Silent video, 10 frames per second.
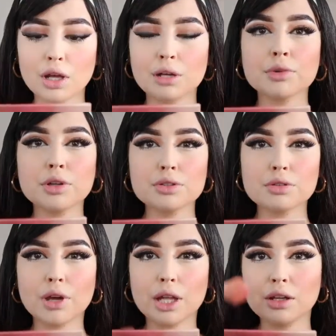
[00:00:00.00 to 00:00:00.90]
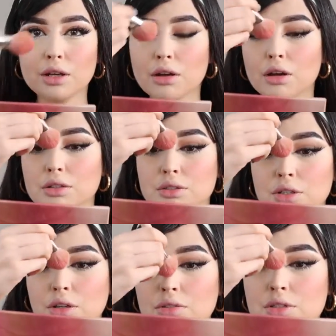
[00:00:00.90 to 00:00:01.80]
And I'm going to add it on
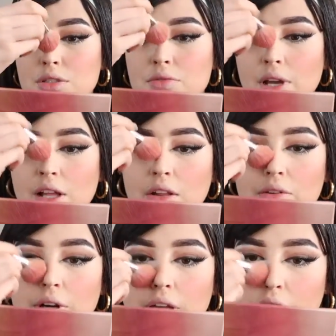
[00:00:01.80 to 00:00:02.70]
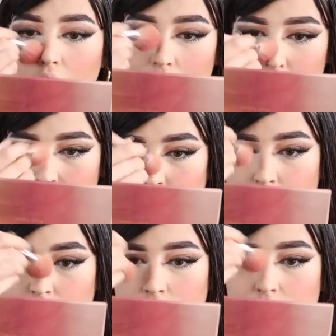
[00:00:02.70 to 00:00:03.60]
the nose as well already,
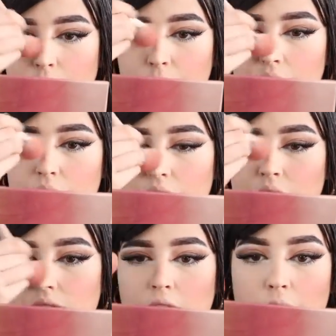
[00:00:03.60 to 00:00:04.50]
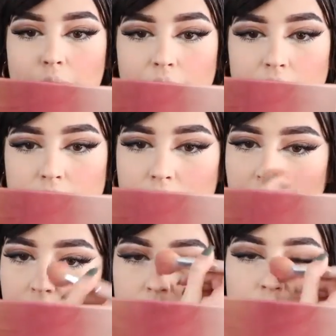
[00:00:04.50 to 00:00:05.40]
so we don't need to go back to
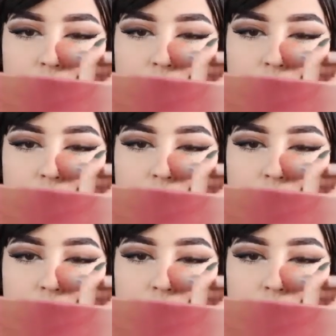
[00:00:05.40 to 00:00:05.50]
that.